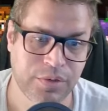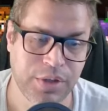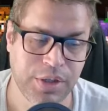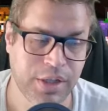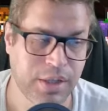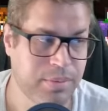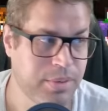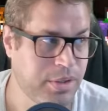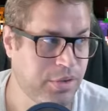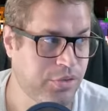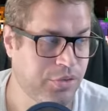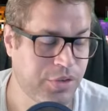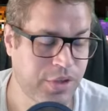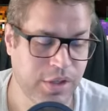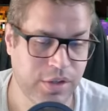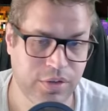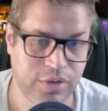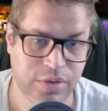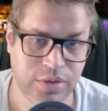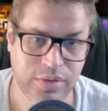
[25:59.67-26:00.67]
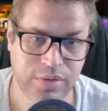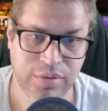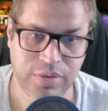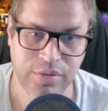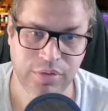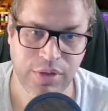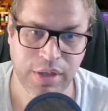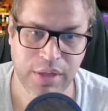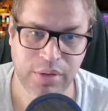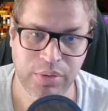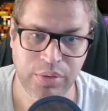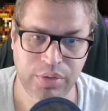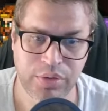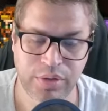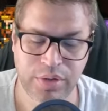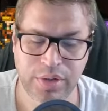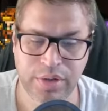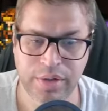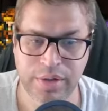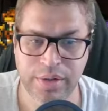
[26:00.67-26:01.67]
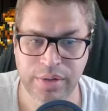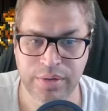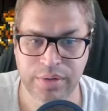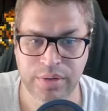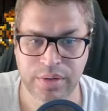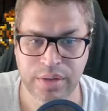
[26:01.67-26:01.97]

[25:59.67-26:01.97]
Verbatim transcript: the enemy evades values are